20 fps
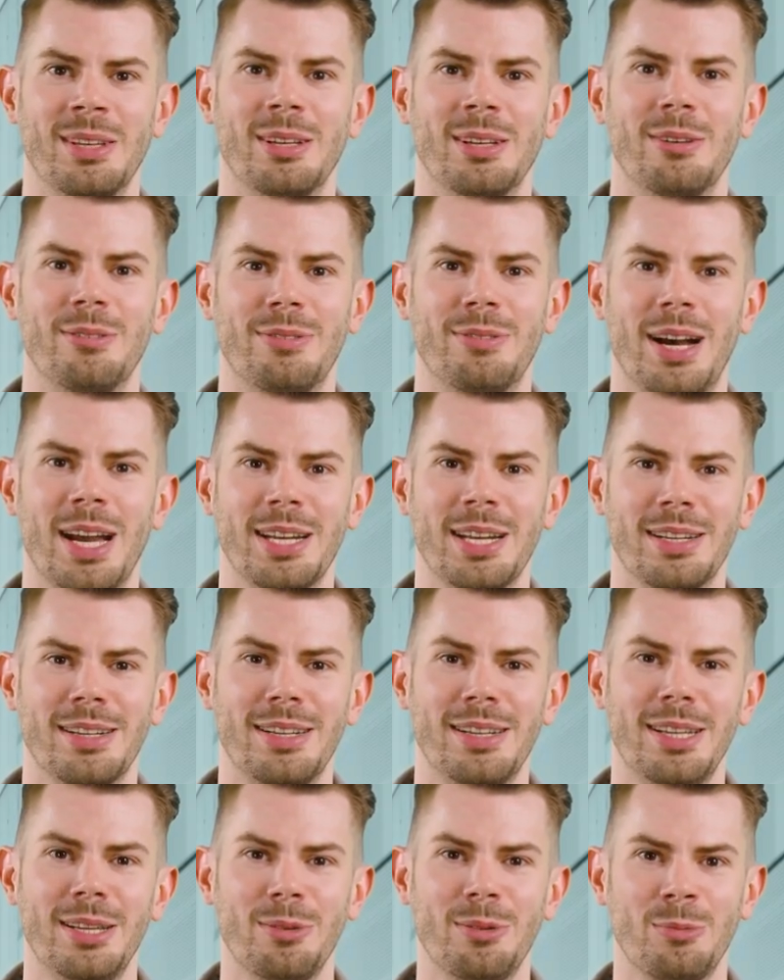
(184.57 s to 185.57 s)

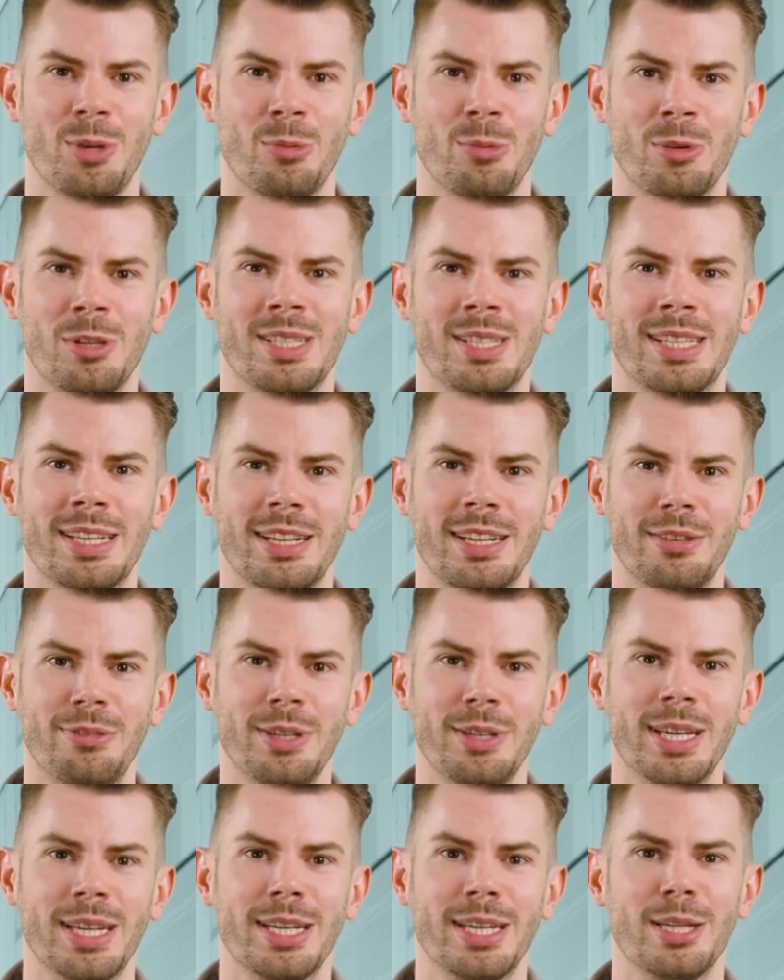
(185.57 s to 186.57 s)
Finally, we will
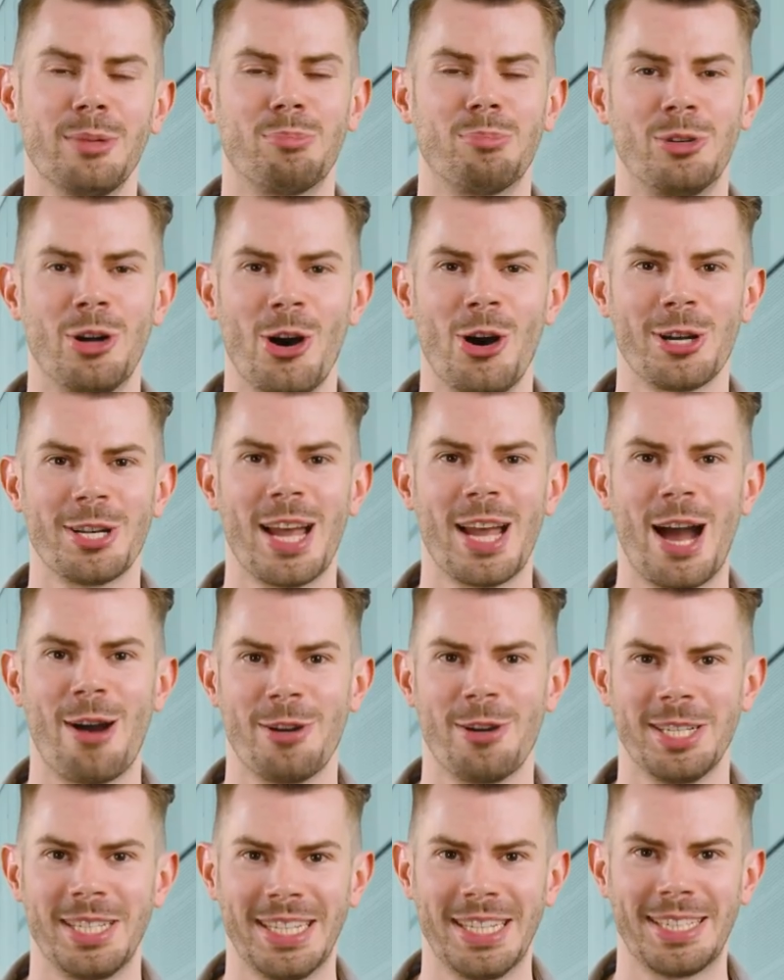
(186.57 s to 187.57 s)
significantly broaden
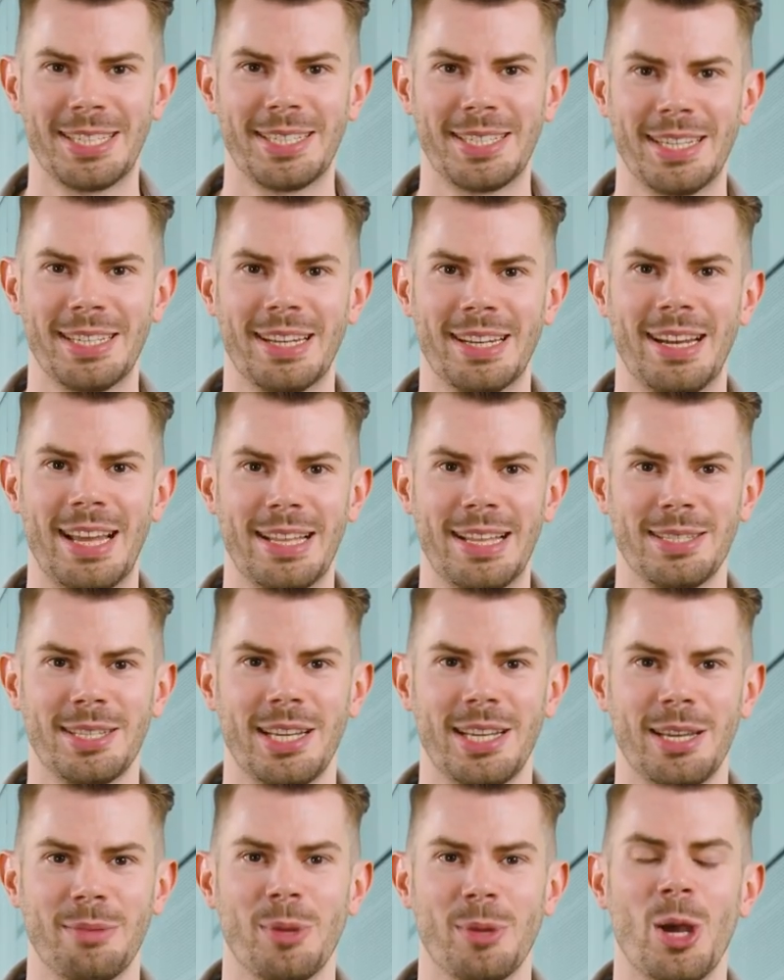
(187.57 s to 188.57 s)
our data center
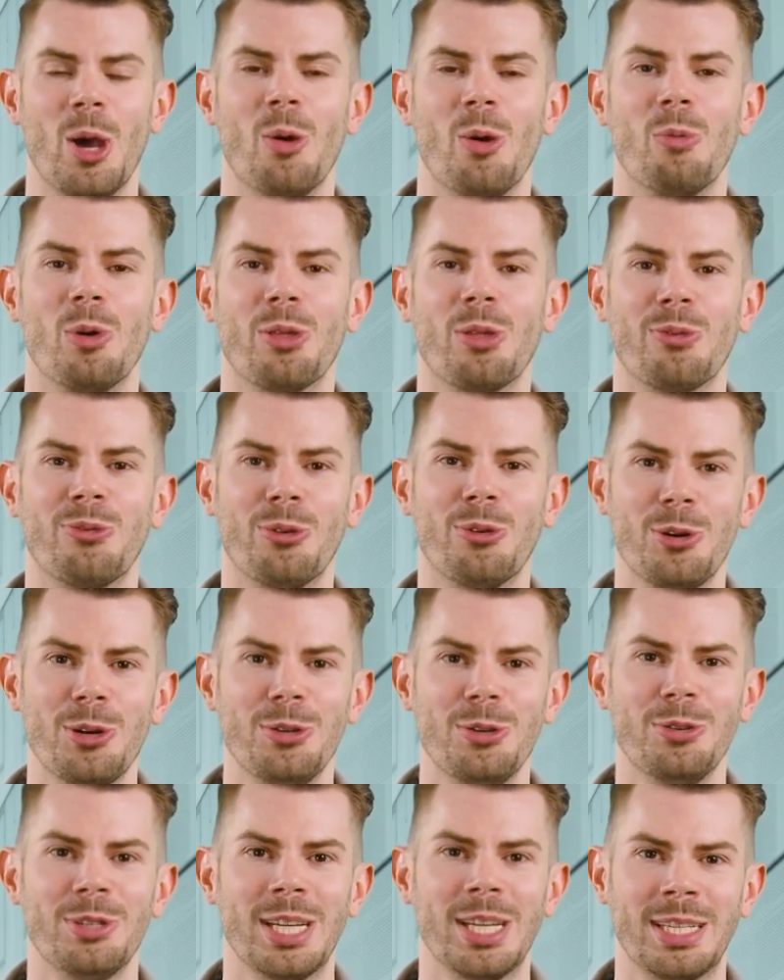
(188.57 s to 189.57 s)
landscape with four
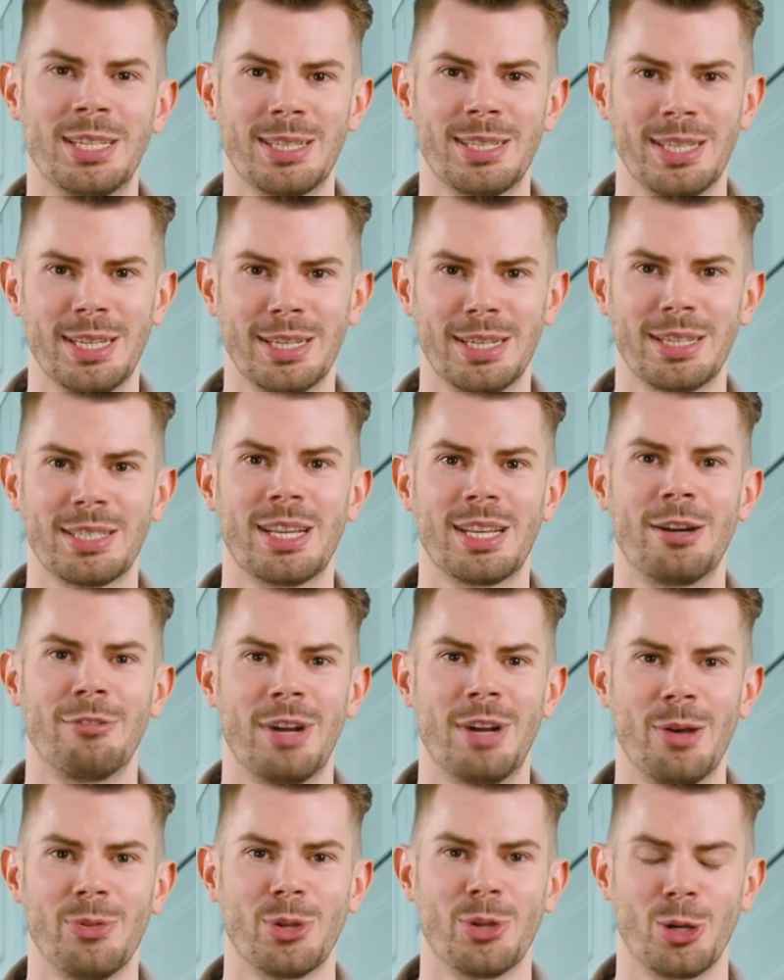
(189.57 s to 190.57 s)
new data centers
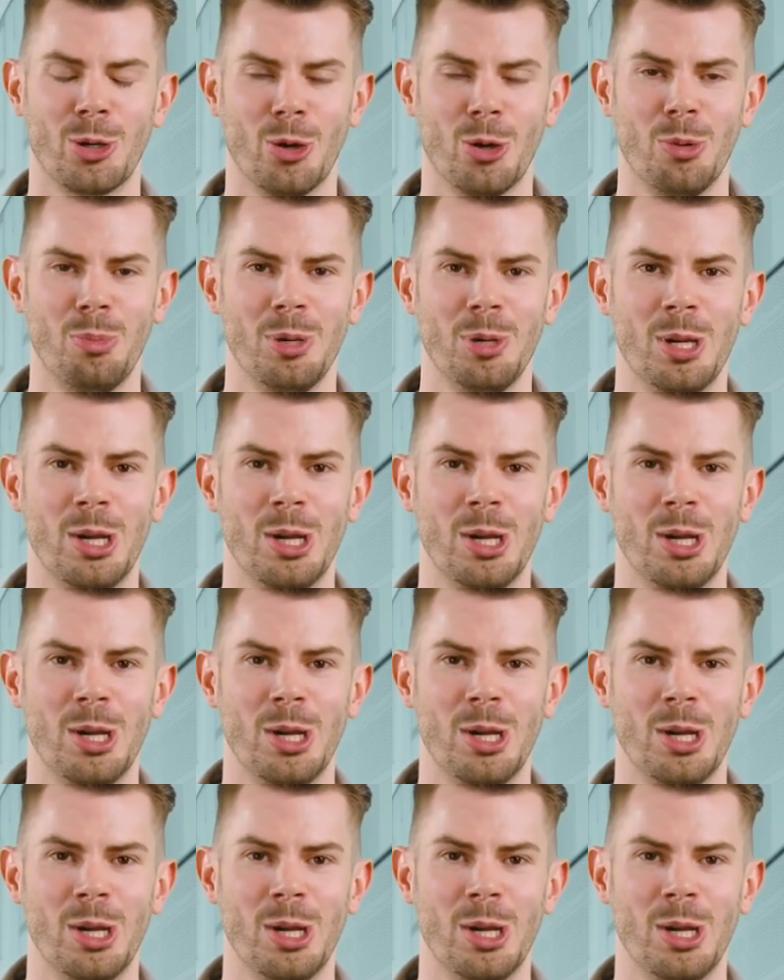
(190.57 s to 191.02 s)
around the globe